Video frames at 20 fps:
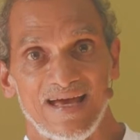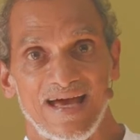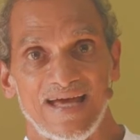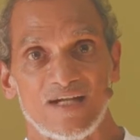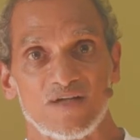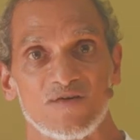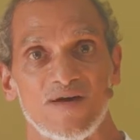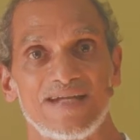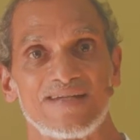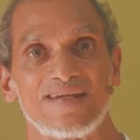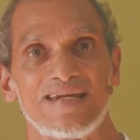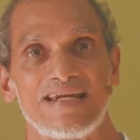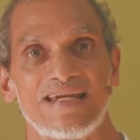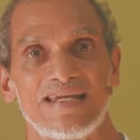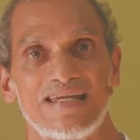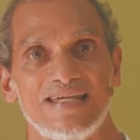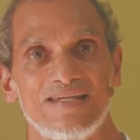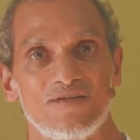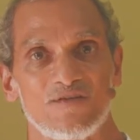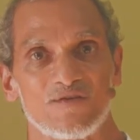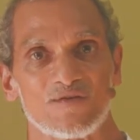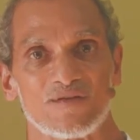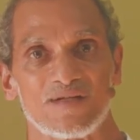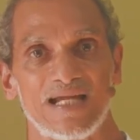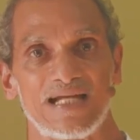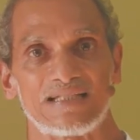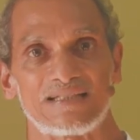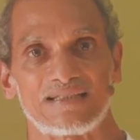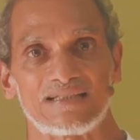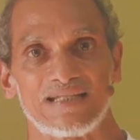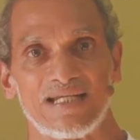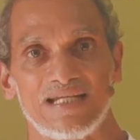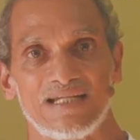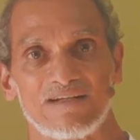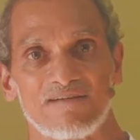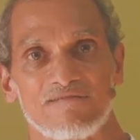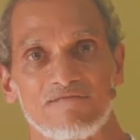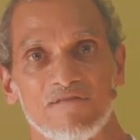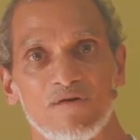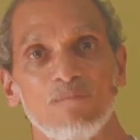I try to lead you to that state
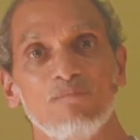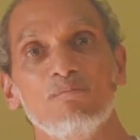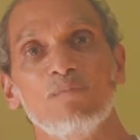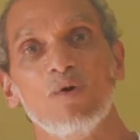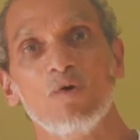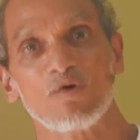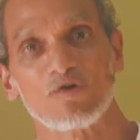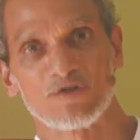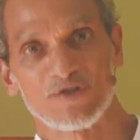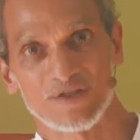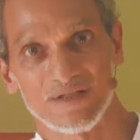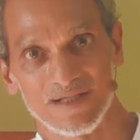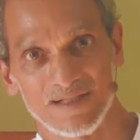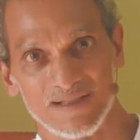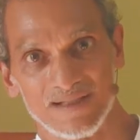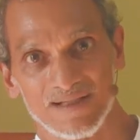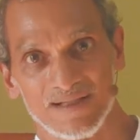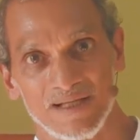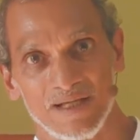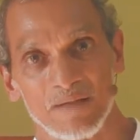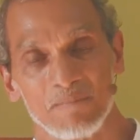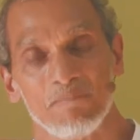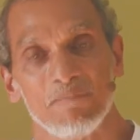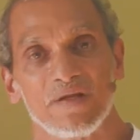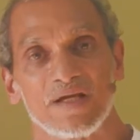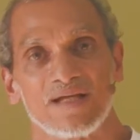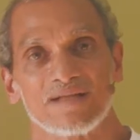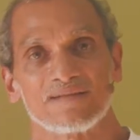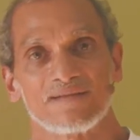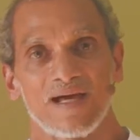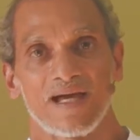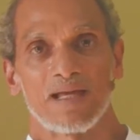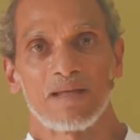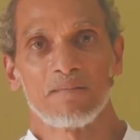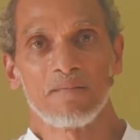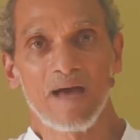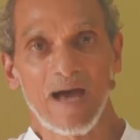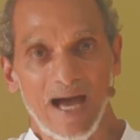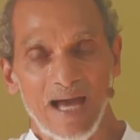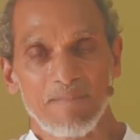of moksha, because
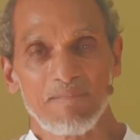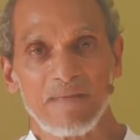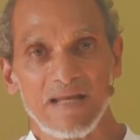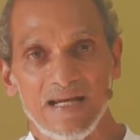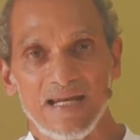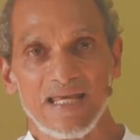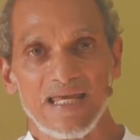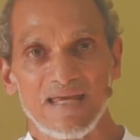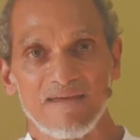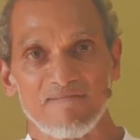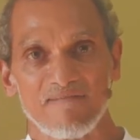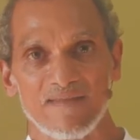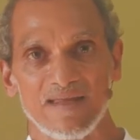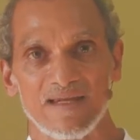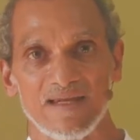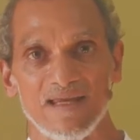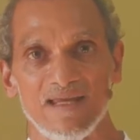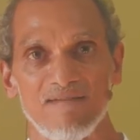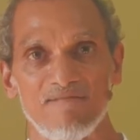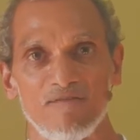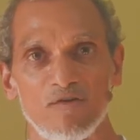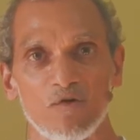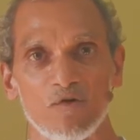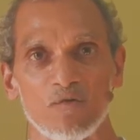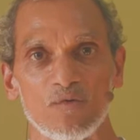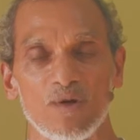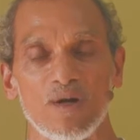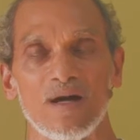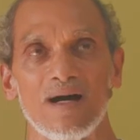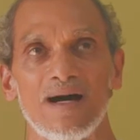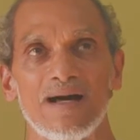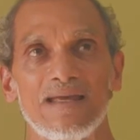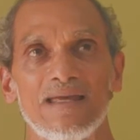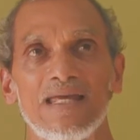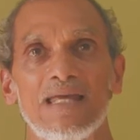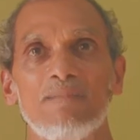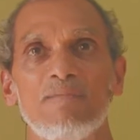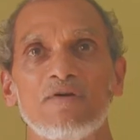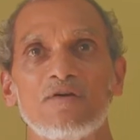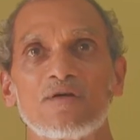I believe that if you are
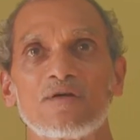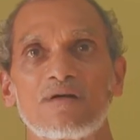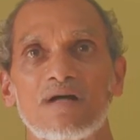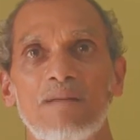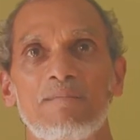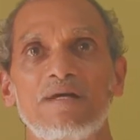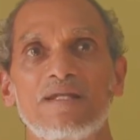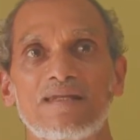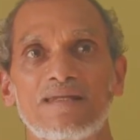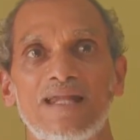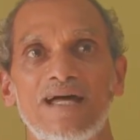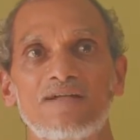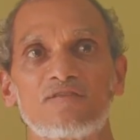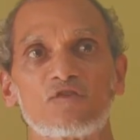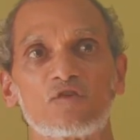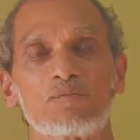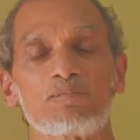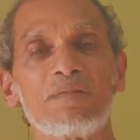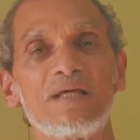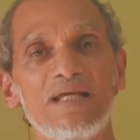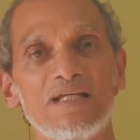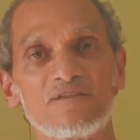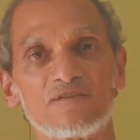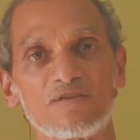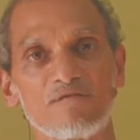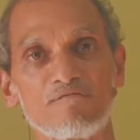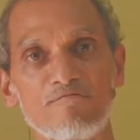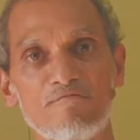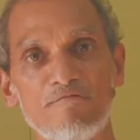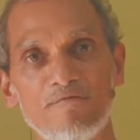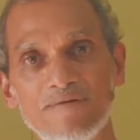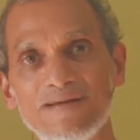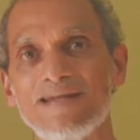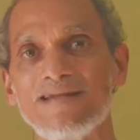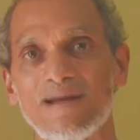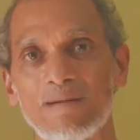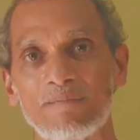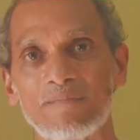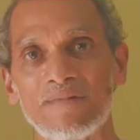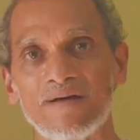able to come into that space of
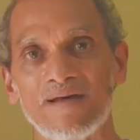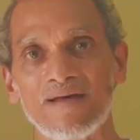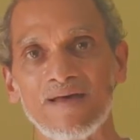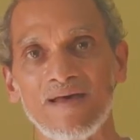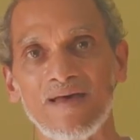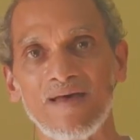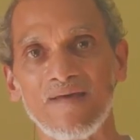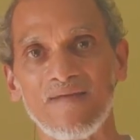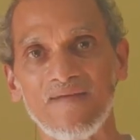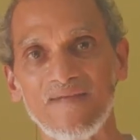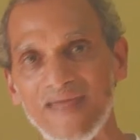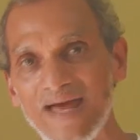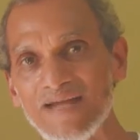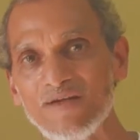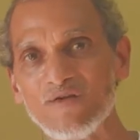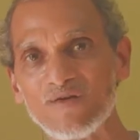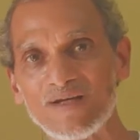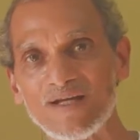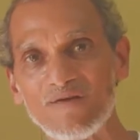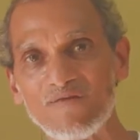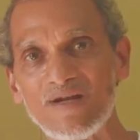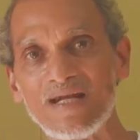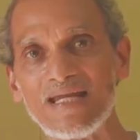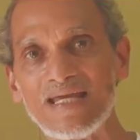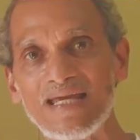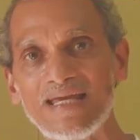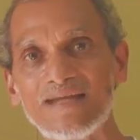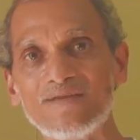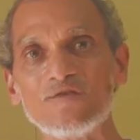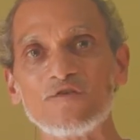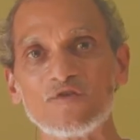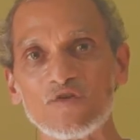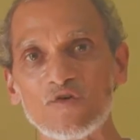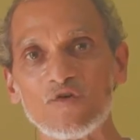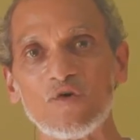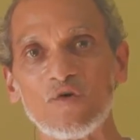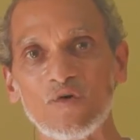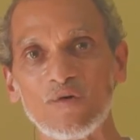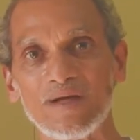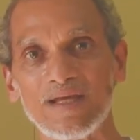freedom, then you can really
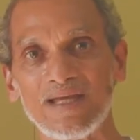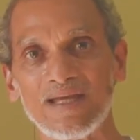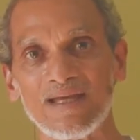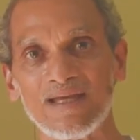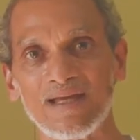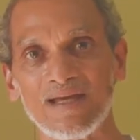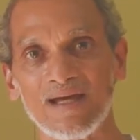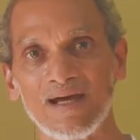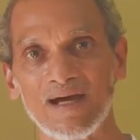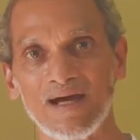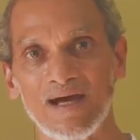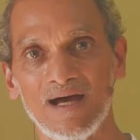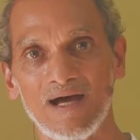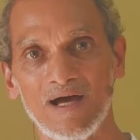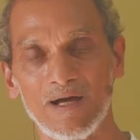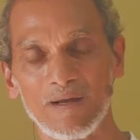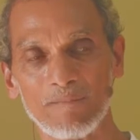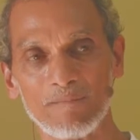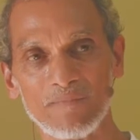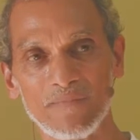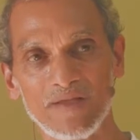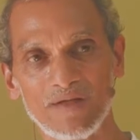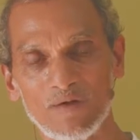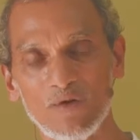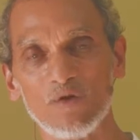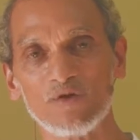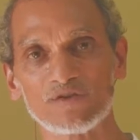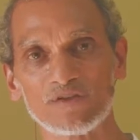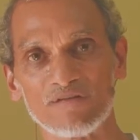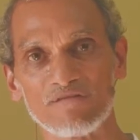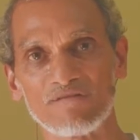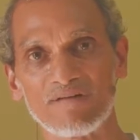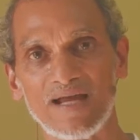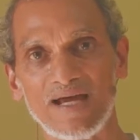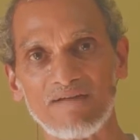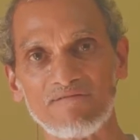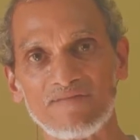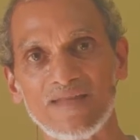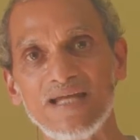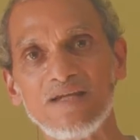enjoy the goals of
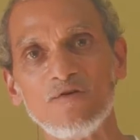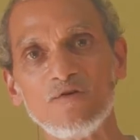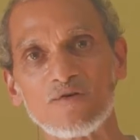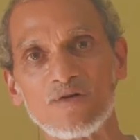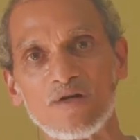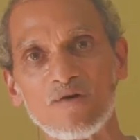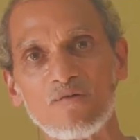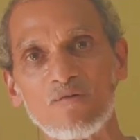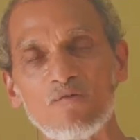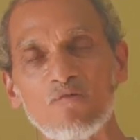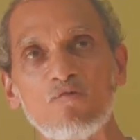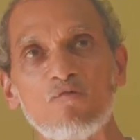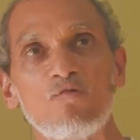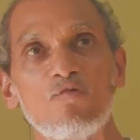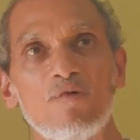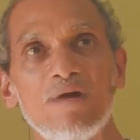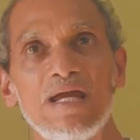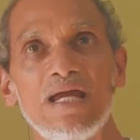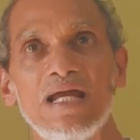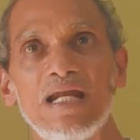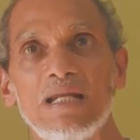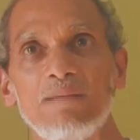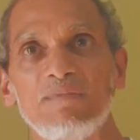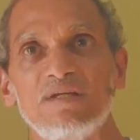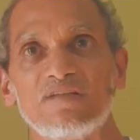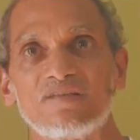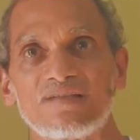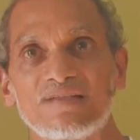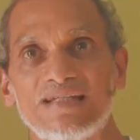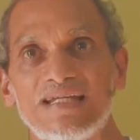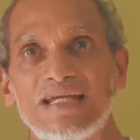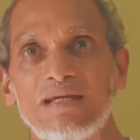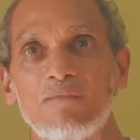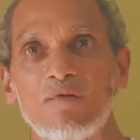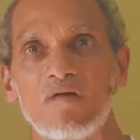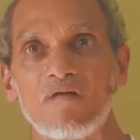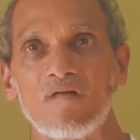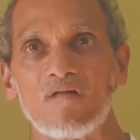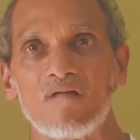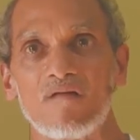life. Then you can really be
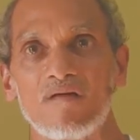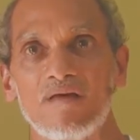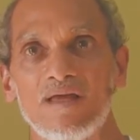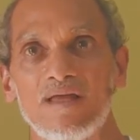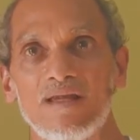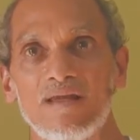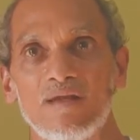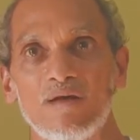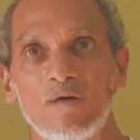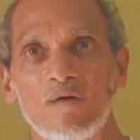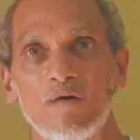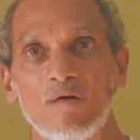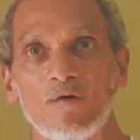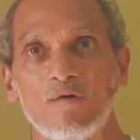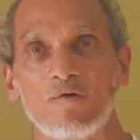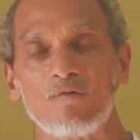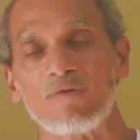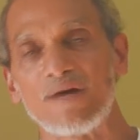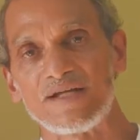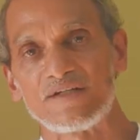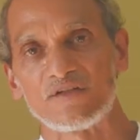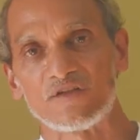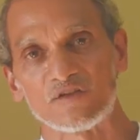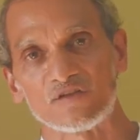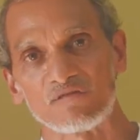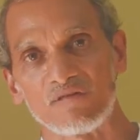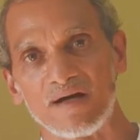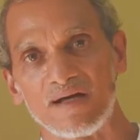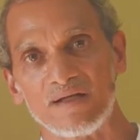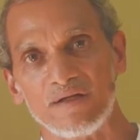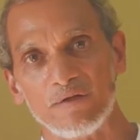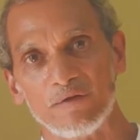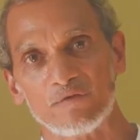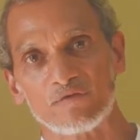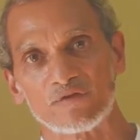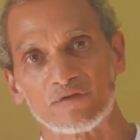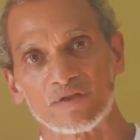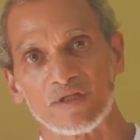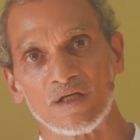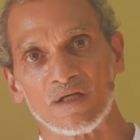stable in your righteous
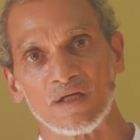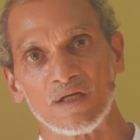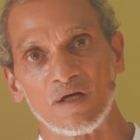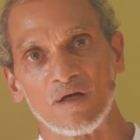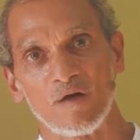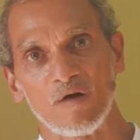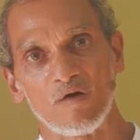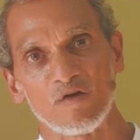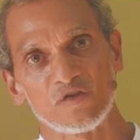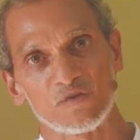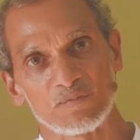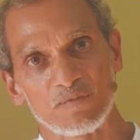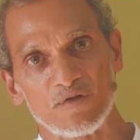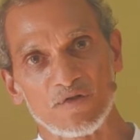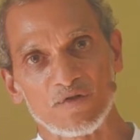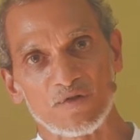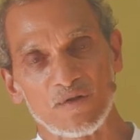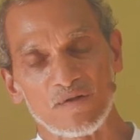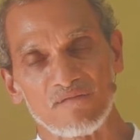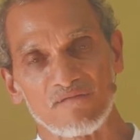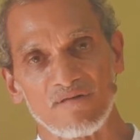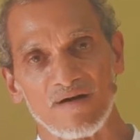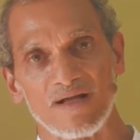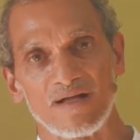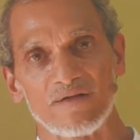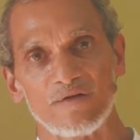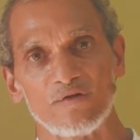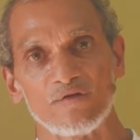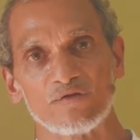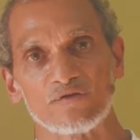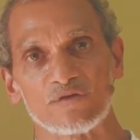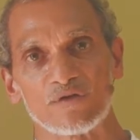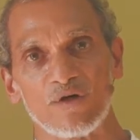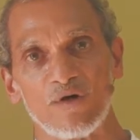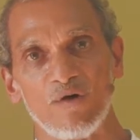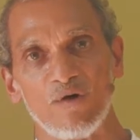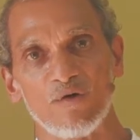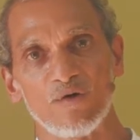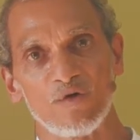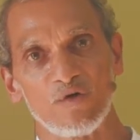values, or spiritual values,
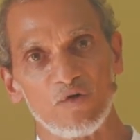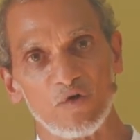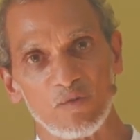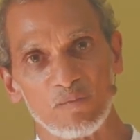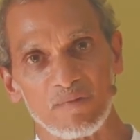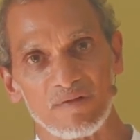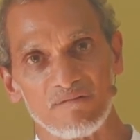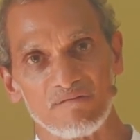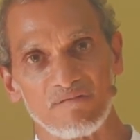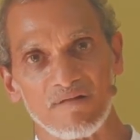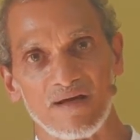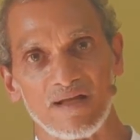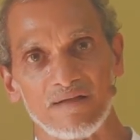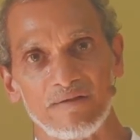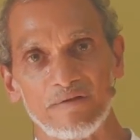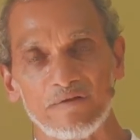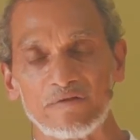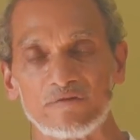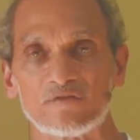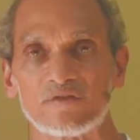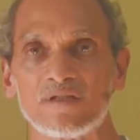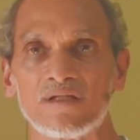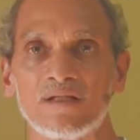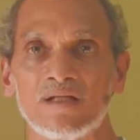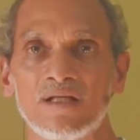or human values.